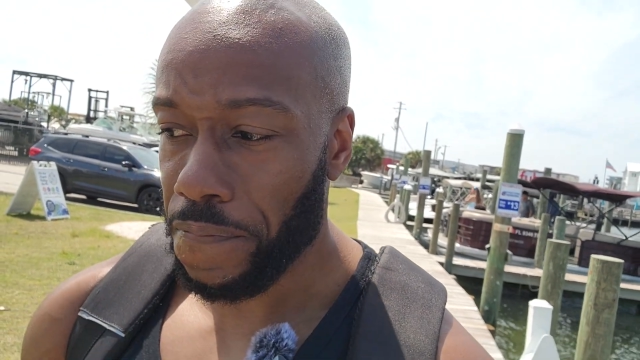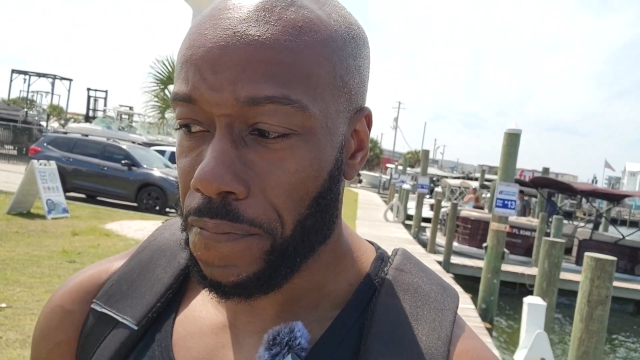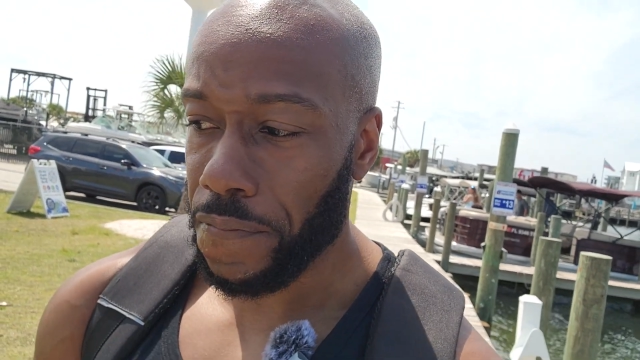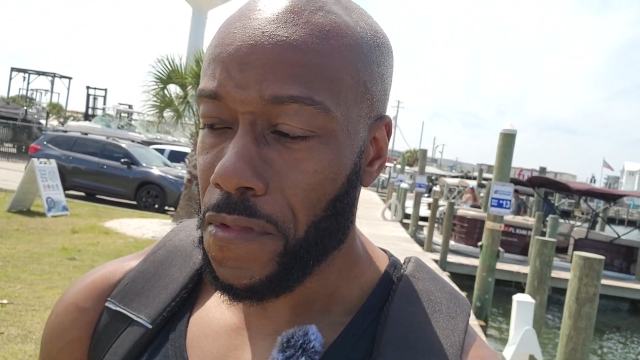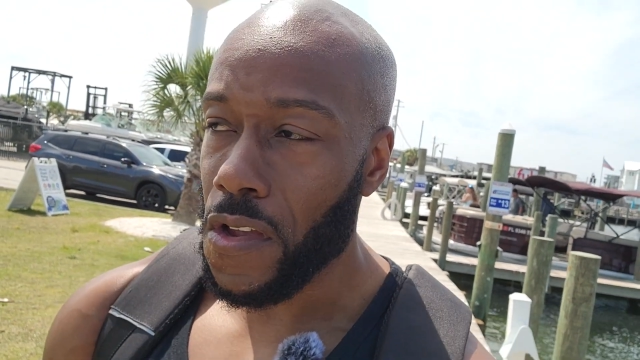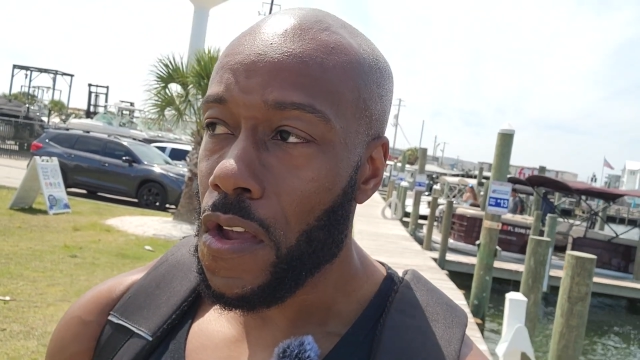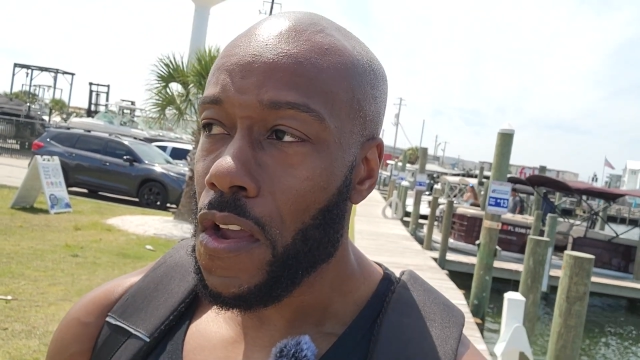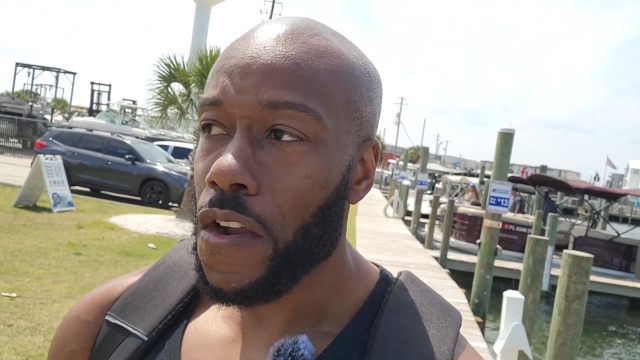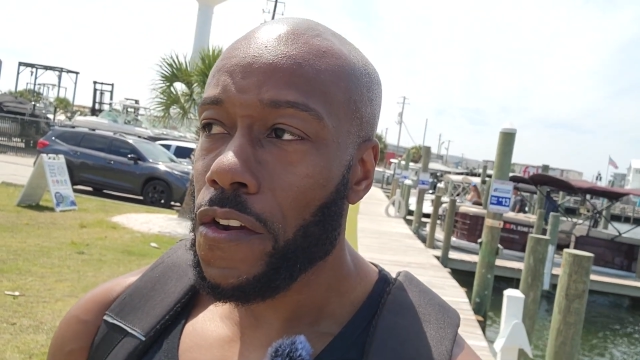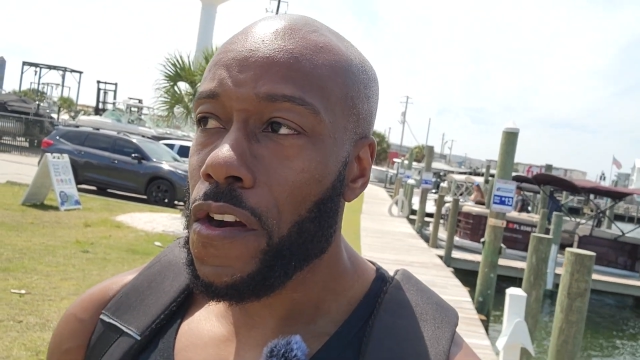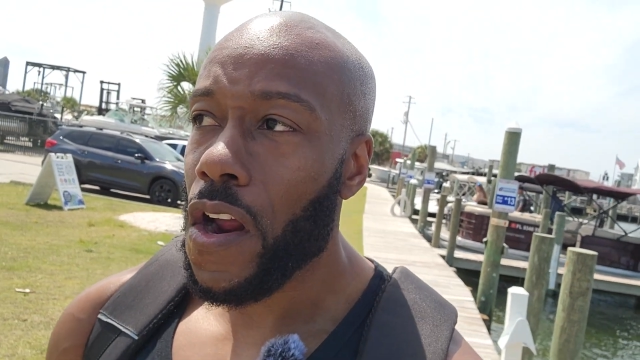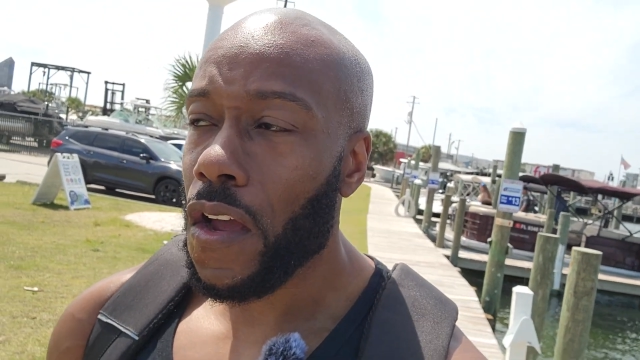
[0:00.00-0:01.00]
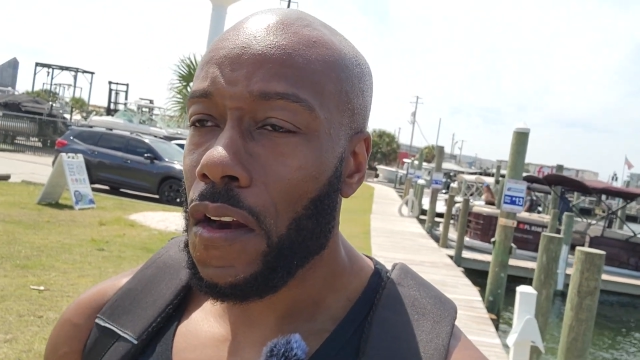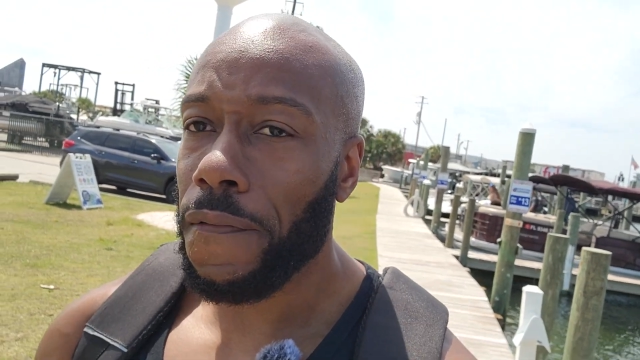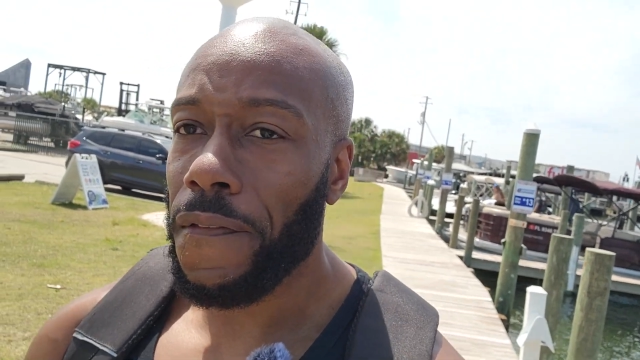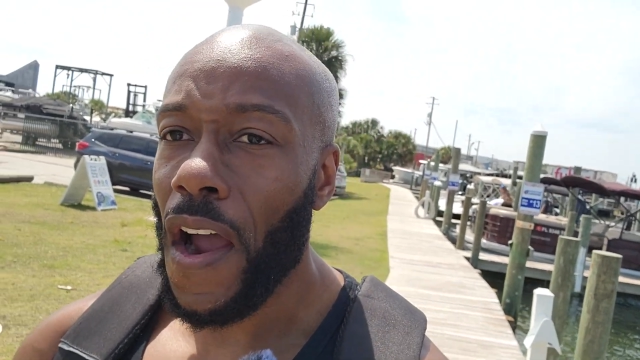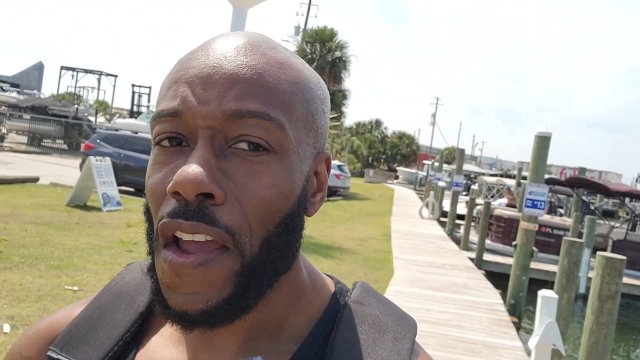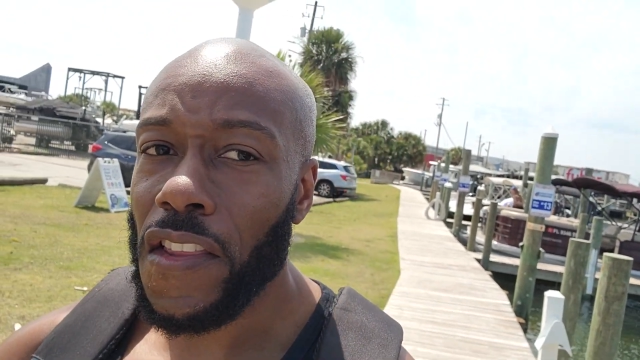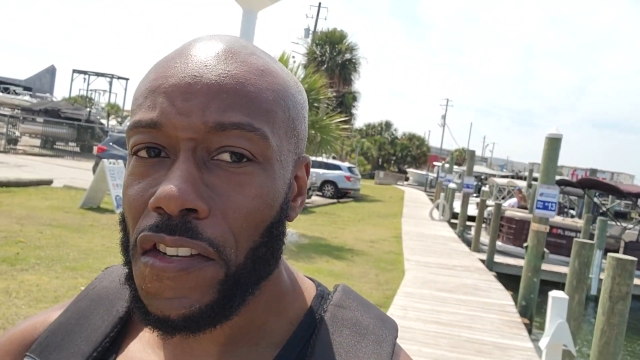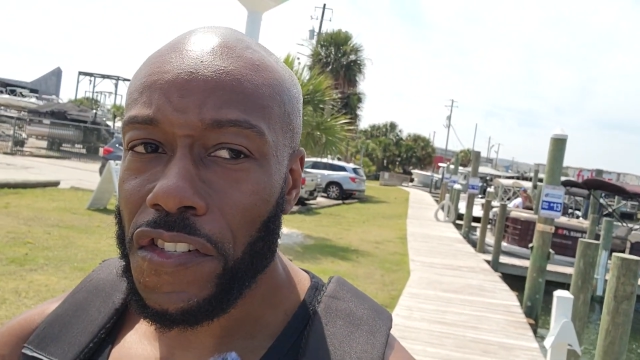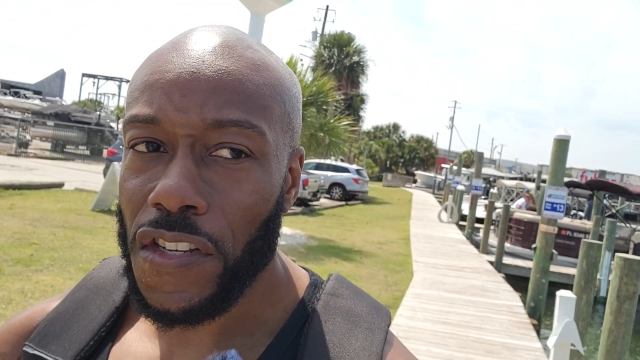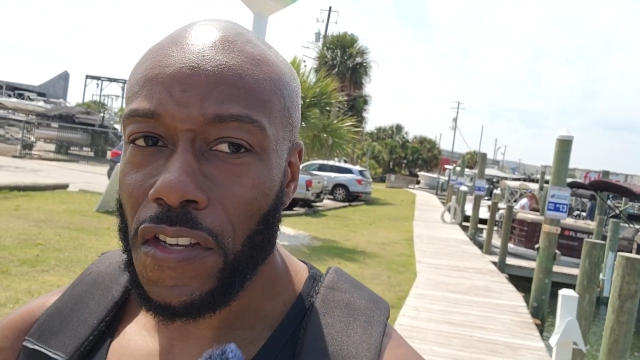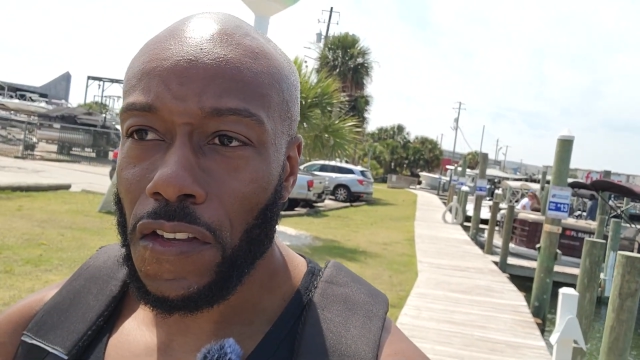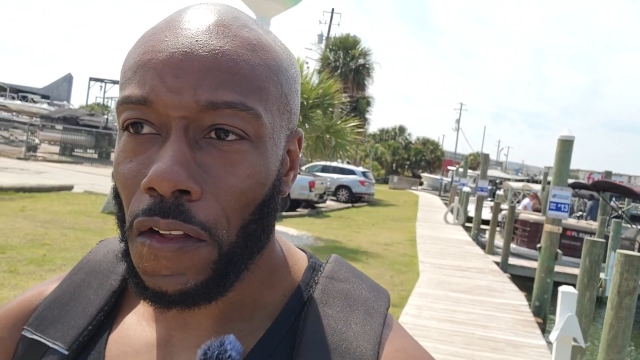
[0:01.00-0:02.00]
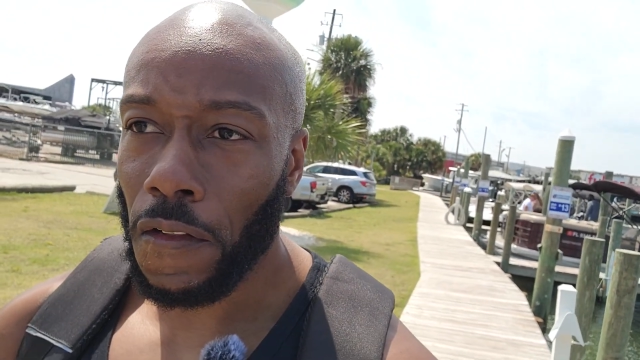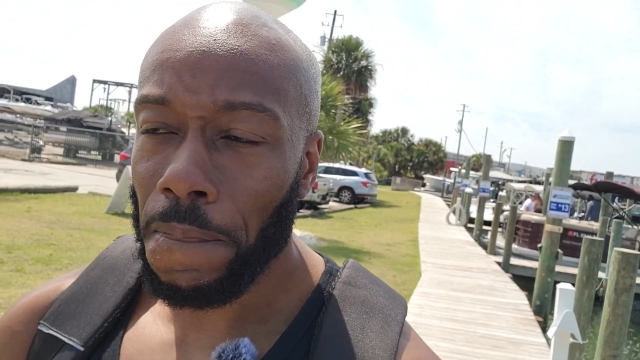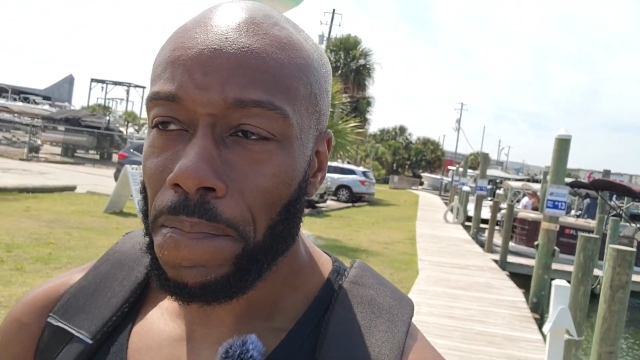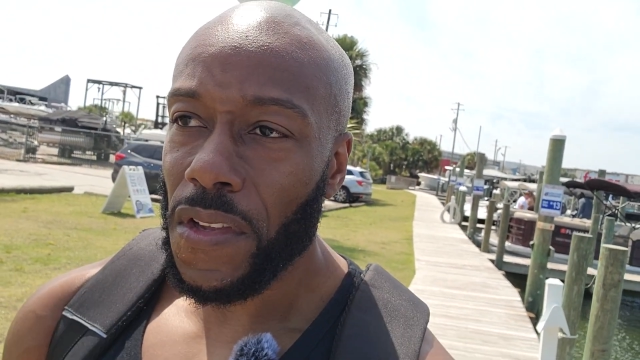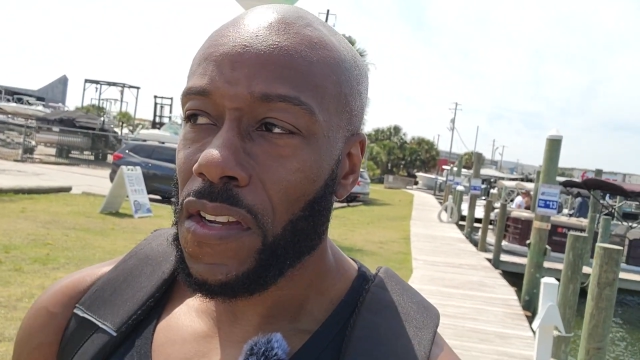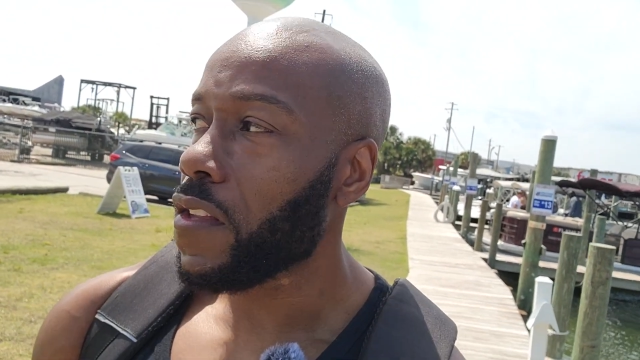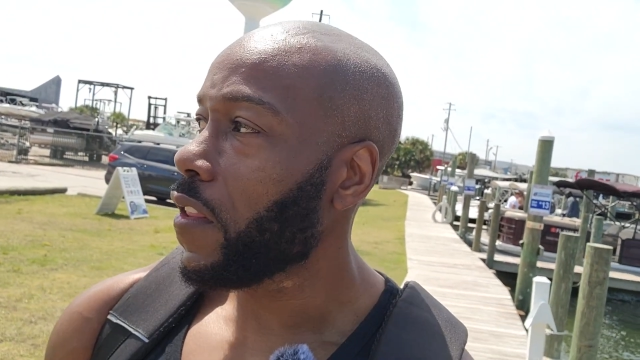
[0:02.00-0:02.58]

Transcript: You're not going to find this yield leaving